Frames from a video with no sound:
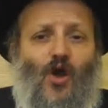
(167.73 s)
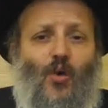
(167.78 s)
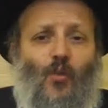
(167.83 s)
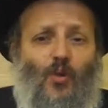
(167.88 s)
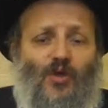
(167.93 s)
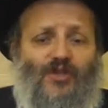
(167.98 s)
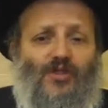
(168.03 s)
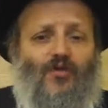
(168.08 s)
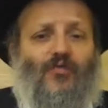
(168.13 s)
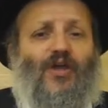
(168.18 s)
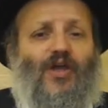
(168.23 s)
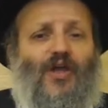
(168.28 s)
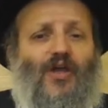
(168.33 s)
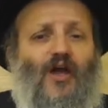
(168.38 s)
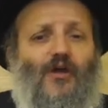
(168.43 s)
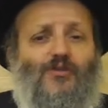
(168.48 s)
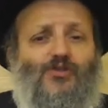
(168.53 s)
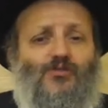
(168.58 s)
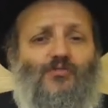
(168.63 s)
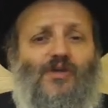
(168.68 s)
When the rain
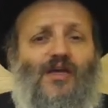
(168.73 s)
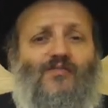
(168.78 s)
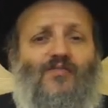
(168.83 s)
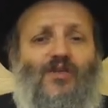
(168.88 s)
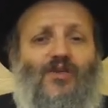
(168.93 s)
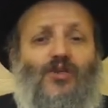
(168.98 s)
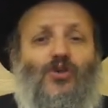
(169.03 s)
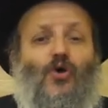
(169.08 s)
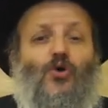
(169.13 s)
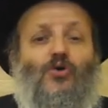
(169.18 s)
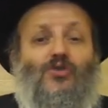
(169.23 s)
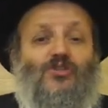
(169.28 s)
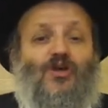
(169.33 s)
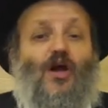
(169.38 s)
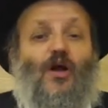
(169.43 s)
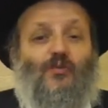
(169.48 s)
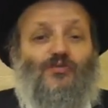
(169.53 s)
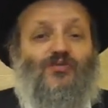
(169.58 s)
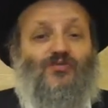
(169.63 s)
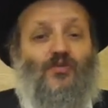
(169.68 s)
comes from heaven, you know it
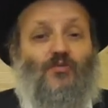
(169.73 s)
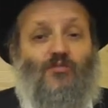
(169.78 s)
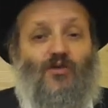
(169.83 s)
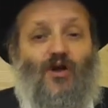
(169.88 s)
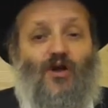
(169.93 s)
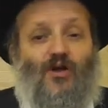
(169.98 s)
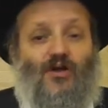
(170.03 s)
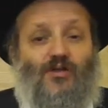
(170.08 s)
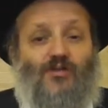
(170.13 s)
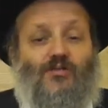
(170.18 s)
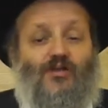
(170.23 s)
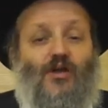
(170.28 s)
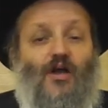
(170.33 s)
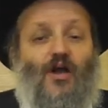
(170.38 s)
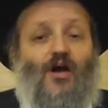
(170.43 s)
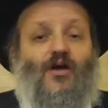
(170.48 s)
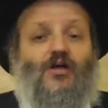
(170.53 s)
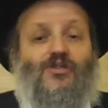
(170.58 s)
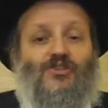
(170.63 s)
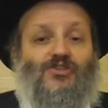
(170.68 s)
comes from God.
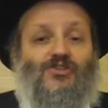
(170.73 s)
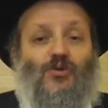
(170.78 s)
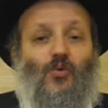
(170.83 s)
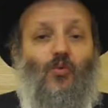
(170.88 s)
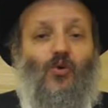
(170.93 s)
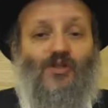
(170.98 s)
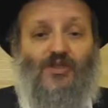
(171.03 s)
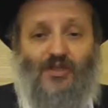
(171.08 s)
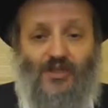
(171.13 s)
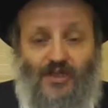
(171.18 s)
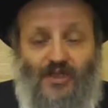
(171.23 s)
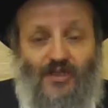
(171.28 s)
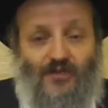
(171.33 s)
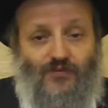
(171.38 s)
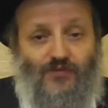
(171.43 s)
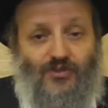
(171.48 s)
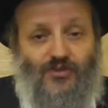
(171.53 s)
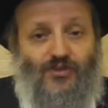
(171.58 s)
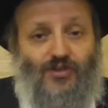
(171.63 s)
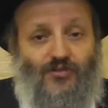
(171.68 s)
God is the one that
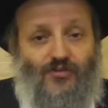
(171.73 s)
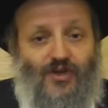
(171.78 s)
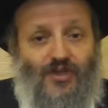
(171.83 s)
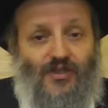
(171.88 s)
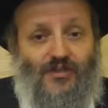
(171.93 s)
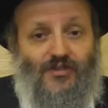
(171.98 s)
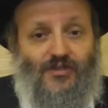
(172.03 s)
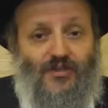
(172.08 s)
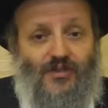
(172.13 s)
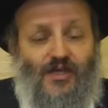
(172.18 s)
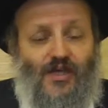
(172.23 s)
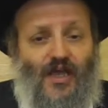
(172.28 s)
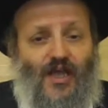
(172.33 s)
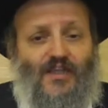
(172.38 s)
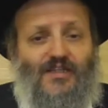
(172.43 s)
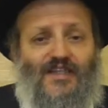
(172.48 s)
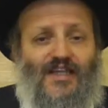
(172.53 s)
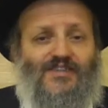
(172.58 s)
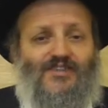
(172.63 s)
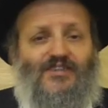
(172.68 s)
gives you the rain.
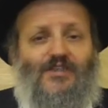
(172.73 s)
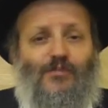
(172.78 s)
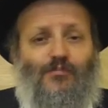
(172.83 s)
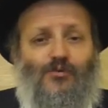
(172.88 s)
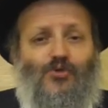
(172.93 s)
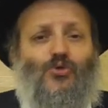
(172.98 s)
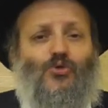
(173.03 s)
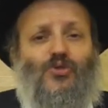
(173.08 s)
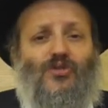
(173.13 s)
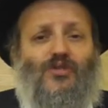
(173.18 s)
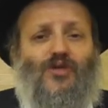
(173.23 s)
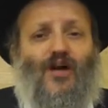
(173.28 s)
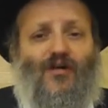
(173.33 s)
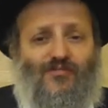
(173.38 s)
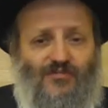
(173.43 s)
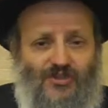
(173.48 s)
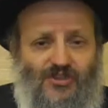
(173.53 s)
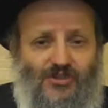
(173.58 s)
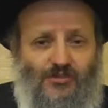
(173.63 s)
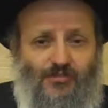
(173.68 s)
And that's the beauty
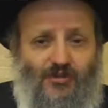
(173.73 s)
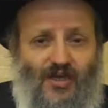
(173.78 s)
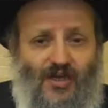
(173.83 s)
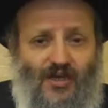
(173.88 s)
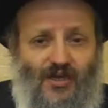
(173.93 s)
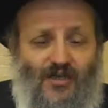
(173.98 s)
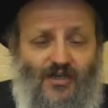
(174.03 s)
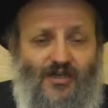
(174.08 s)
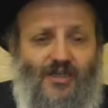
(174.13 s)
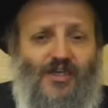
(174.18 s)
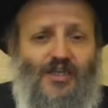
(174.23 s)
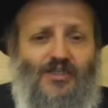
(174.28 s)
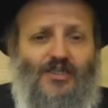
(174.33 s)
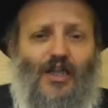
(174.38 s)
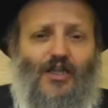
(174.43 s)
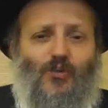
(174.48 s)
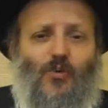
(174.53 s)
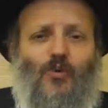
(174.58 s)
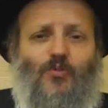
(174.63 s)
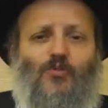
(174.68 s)
of this bracha.
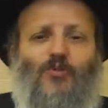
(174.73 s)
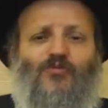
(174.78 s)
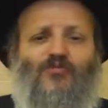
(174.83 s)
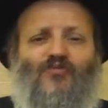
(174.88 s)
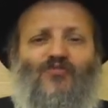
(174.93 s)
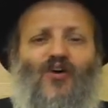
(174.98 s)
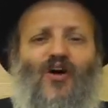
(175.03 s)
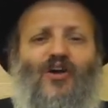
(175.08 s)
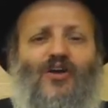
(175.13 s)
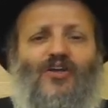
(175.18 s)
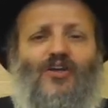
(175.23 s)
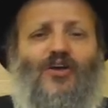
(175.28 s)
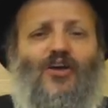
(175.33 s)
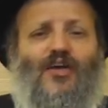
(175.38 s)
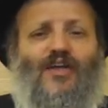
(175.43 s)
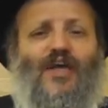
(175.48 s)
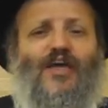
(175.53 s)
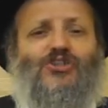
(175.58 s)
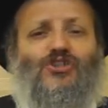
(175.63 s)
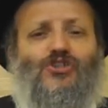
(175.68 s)
That when we find a
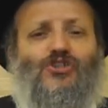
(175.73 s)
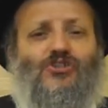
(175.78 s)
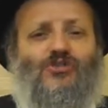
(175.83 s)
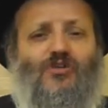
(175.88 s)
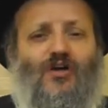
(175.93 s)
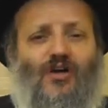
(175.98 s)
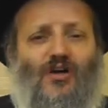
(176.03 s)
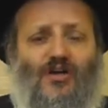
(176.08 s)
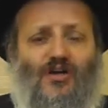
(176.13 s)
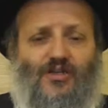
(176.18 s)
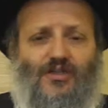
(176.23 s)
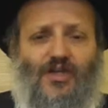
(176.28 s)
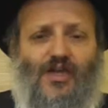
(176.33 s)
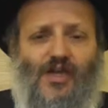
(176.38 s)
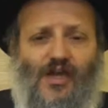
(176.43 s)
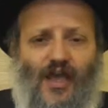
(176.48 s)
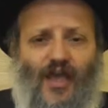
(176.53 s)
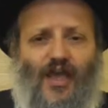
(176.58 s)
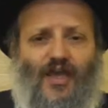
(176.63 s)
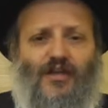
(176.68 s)
connection to God,
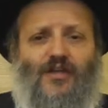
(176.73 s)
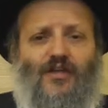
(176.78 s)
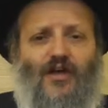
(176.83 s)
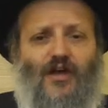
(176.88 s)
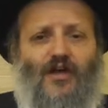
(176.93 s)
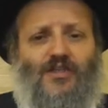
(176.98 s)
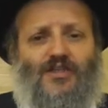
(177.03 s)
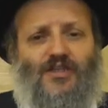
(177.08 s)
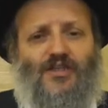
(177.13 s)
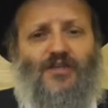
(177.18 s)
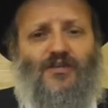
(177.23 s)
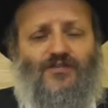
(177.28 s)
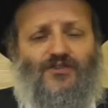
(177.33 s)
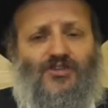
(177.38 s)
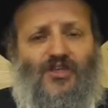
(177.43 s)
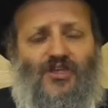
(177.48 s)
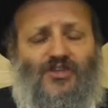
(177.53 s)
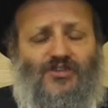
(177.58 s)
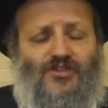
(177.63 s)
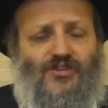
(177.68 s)
and God
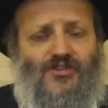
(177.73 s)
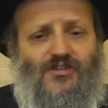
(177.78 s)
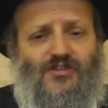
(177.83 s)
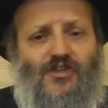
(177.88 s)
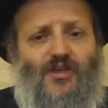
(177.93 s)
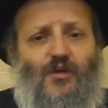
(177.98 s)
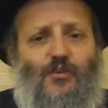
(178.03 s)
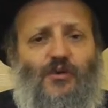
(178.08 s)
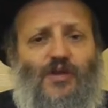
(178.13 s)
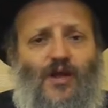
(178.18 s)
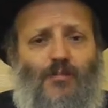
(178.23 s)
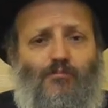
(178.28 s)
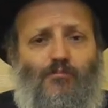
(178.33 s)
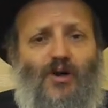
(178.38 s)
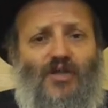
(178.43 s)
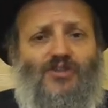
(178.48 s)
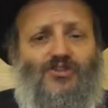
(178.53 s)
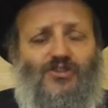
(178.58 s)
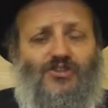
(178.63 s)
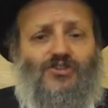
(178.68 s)
gives us with
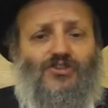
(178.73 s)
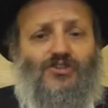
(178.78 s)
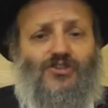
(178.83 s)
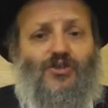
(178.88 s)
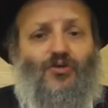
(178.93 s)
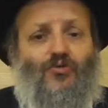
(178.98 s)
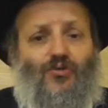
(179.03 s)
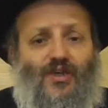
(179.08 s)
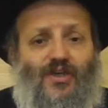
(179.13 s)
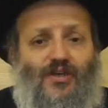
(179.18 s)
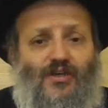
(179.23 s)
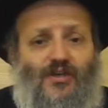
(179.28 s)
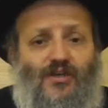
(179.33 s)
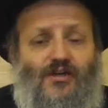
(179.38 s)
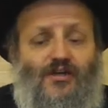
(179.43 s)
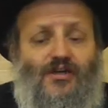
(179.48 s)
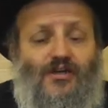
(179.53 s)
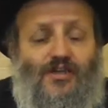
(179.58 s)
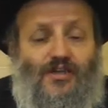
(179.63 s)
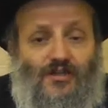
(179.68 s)
abundance the rain
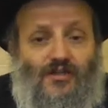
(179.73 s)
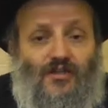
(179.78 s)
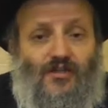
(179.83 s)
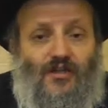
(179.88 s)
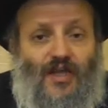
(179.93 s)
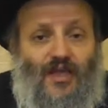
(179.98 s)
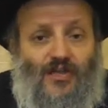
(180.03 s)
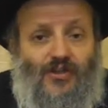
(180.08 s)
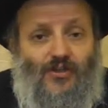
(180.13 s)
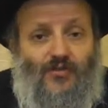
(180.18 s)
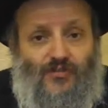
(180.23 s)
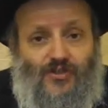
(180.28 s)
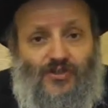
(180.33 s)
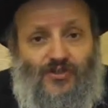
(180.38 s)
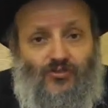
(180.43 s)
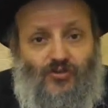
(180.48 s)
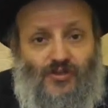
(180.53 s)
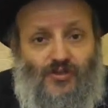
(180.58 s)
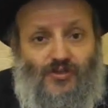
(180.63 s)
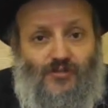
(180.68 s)
in the land of
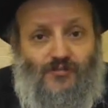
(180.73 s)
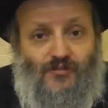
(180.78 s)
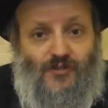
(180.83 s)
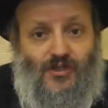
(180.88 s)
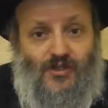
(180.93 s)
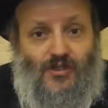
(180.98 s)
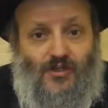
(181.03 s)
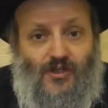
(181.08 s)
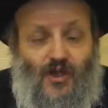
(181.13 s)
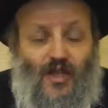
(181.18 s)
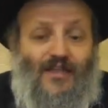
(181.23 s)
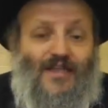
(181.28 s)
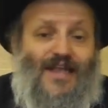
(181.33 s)
Israel. And